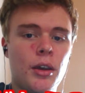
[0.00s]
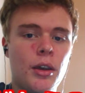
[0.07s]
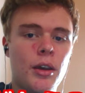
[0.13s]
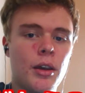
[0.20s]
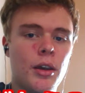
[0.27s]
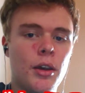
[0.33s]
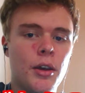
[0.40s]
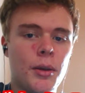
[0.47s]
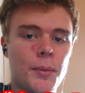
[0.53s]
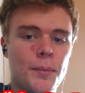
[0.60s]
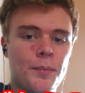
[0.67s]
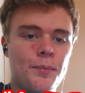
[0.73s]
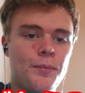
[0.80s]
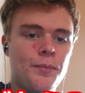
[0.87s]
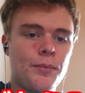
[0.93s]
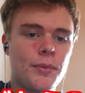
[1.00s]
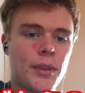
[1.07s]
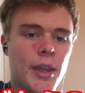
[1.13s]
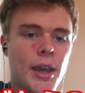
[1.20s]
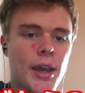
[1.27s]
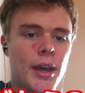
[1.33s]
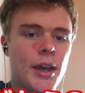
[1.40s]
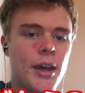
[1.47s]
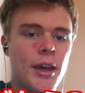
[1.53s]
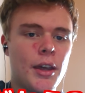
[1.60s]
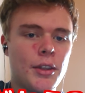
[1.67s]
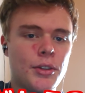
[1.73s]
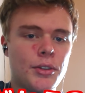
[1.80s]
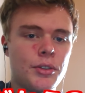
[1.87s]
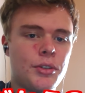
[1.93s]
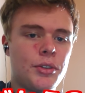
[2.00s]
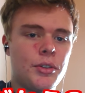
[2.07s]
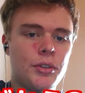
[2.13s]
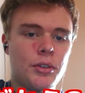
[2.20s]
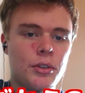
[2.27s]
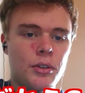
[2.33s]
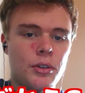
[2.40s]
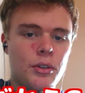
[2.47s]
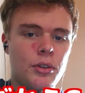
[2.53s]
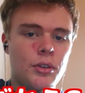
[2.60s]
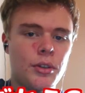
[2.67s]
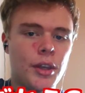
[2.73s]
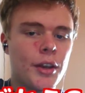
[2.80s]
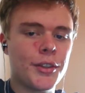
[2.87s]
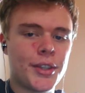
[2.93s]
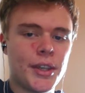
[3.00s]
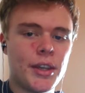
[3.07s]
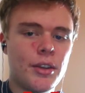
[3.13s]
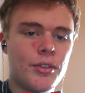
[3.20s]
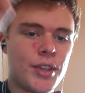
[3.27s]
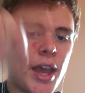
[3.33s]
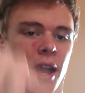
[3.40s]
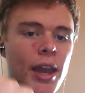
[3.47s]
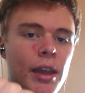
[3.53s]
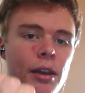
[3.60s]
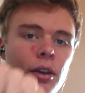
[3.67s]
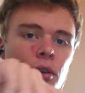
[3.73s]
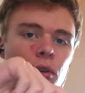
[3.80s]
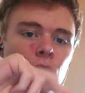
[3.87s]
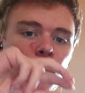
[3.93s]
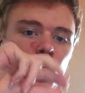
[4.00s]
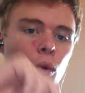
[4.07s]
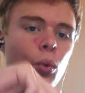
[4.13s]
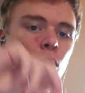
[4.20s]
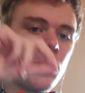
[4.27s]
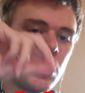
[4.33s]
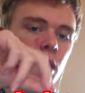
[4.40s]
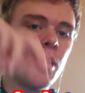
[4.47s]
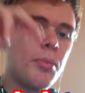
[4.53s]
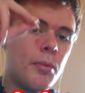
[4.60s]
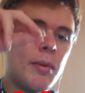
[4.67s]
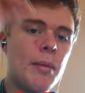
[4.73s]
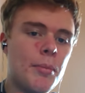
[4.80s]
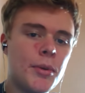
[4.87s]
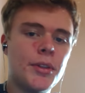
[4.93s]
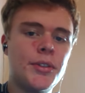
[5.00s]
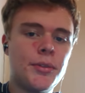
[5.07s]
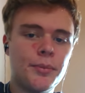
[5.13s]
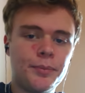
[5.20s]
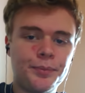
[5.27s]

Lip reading: And the answer here is A, all club members.